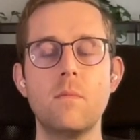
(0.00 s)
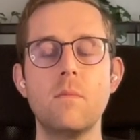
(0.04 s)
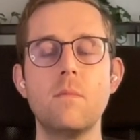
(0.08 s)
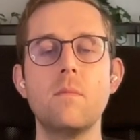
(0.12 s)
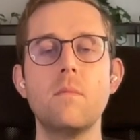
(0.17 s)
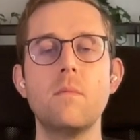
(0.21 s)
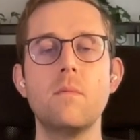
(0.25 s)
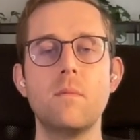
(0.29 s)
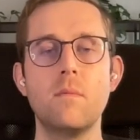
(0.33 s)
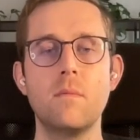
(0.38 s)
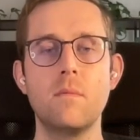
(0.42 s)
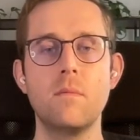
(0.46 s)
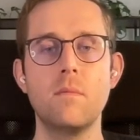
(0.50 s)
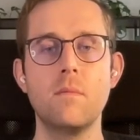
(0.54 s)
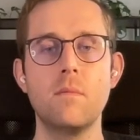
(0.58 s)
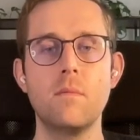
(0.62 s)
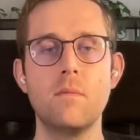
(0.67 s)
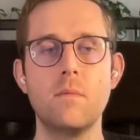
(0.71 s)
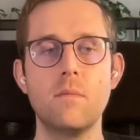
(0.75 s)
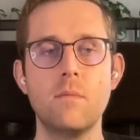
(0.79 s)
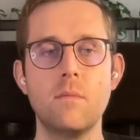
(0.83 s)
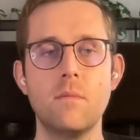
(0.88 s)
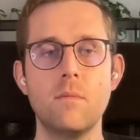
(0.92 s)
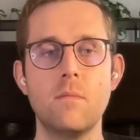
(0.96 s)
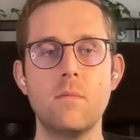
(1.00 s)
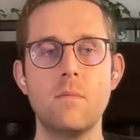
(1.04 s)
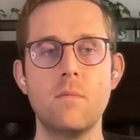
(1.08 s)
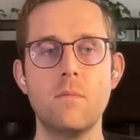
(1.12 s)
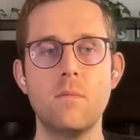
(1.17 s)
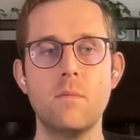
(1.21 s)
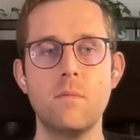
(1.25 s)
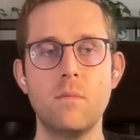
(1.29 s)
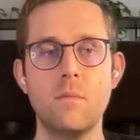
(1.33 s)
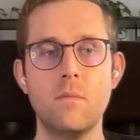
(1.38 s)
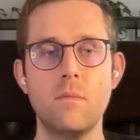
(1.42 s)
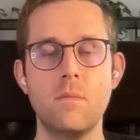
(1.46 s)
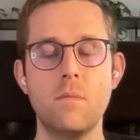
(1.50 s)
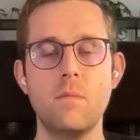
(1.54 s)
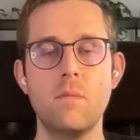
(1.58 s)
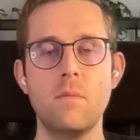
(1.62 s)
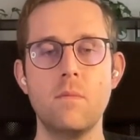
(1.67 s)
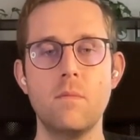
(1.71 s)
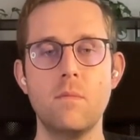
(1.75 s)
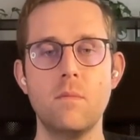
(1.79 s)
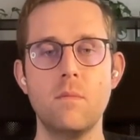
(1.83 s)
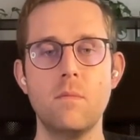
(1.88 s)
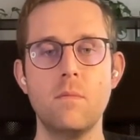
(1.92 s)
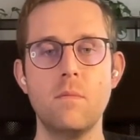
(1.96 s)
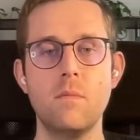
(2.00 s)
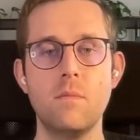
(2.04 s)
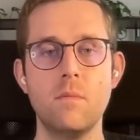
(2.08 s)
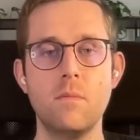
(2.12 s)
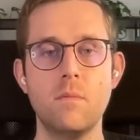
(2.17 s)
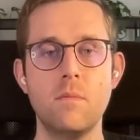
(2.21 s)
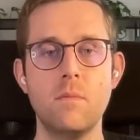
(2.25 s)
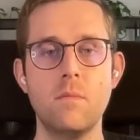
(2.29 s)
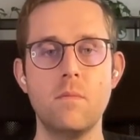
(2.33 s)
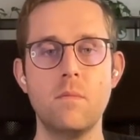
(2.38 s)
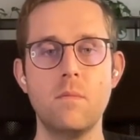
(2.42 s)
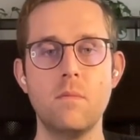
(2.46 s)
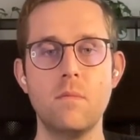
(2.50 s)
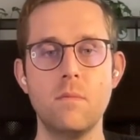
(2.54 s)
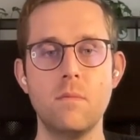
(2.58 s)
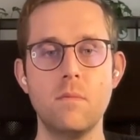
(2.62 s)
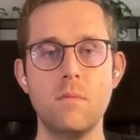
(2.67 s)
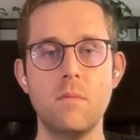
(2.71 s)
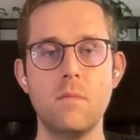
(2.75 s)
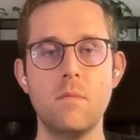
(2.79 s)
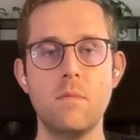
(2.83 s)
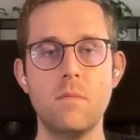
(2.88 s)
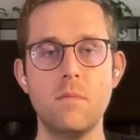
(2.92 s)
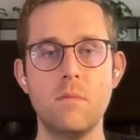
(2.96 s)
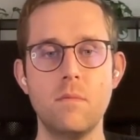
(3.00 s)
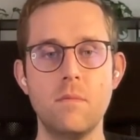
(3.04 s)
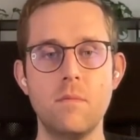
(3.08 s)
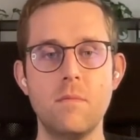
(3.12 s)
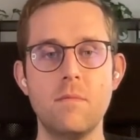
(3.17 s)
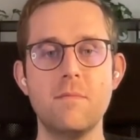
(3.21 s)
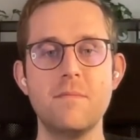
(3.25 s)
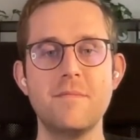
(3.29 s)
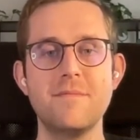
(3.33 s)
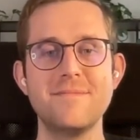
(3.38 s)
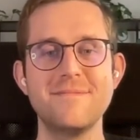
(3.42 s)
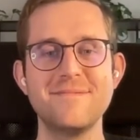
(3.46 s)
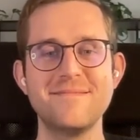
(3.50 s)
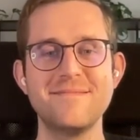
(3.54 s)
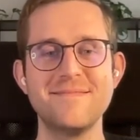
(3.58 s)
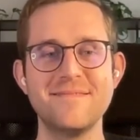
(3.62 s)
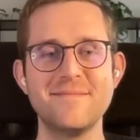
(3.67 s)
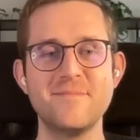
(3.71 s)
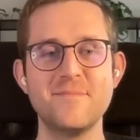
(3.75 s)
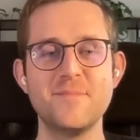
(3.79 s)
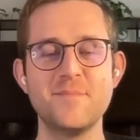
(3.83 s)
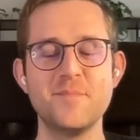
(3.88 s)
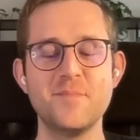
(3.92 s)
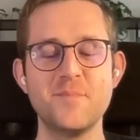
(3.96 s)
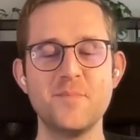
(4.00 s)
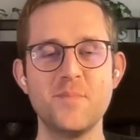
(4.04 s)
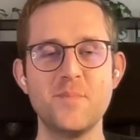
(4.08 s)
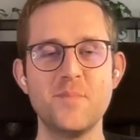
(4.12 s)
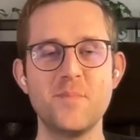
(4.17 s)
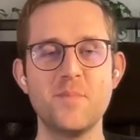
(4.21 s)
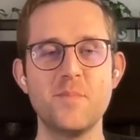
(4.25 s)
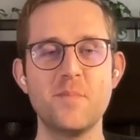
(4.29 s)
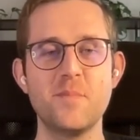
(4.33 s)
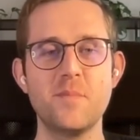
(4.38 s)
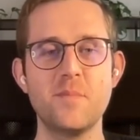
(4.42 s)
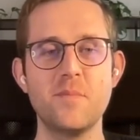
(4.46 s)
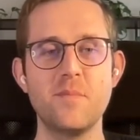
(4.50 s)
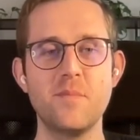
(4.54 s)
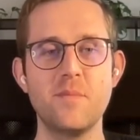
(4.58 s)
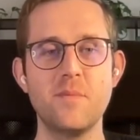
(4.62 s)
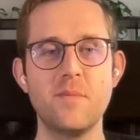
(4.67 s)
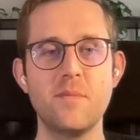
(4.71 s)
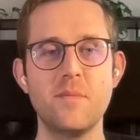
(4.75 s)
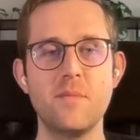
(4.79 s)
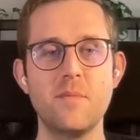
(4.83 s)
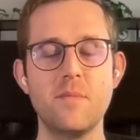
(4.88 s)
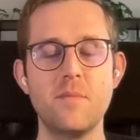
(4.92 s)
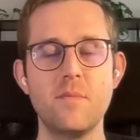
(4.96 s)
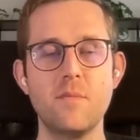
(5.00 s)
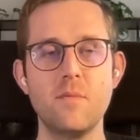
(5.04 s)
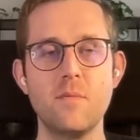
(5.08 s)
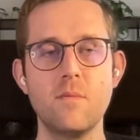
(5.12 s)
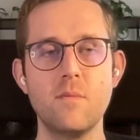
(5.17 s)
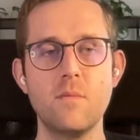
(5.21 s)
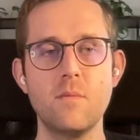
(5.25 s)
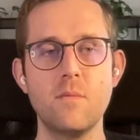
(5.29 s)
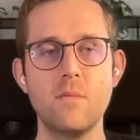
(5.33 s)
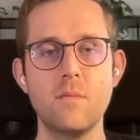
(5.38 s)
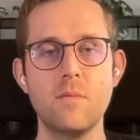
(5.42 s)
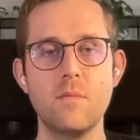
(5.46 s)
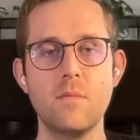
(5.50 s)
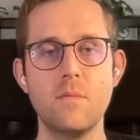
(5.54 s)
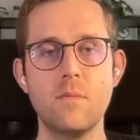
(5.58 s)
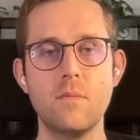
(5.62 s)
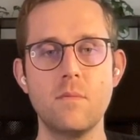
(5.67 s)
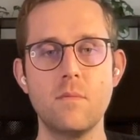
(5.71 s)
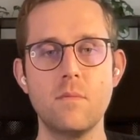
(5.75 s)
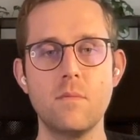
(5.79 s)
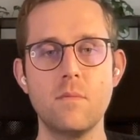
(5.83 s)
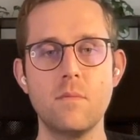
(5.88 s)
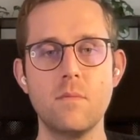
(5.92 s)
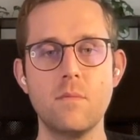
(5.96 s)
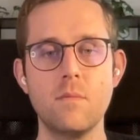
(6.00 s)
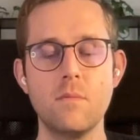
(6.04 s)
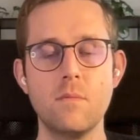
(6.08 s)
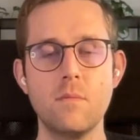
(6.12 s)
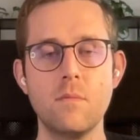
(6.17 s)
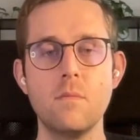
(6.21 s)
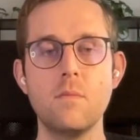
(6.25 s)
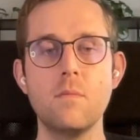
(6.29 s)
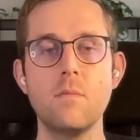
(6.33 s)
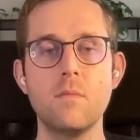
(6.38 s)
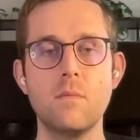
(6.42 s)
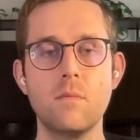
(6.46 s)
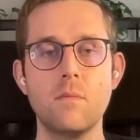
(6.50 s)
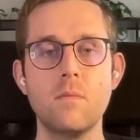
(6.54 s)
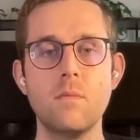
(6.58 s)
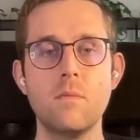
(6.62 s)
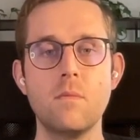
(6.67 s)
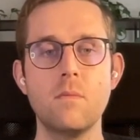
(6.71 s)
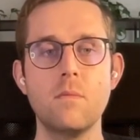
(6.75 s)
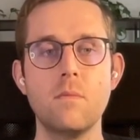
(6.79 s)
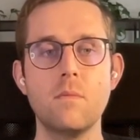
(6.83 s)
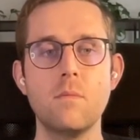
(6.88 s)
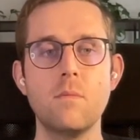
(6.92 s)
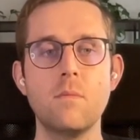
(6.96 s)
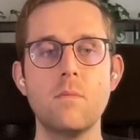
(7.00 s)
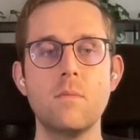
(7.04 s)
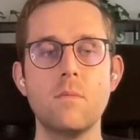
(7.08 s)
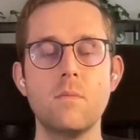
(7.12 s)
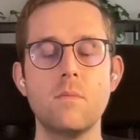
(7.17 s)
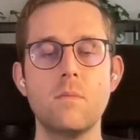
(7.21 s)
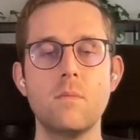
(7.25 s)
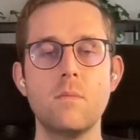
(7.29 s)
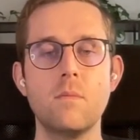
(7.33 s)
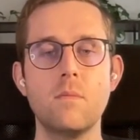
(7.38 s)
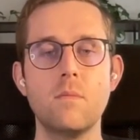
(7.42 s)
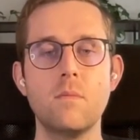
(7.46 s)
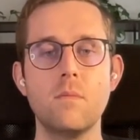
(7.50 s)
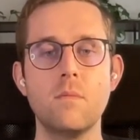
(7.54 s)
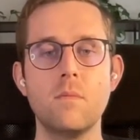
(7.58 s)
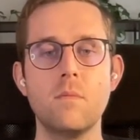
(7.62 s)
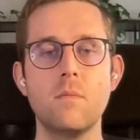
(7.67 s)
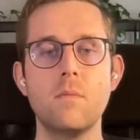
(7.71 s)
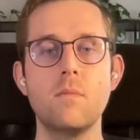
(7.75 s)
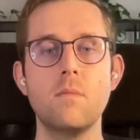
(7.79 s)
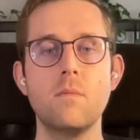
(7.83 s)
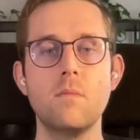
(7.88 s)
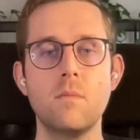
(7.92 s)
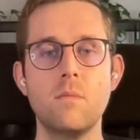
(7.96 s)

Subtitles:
The person shown says nothing.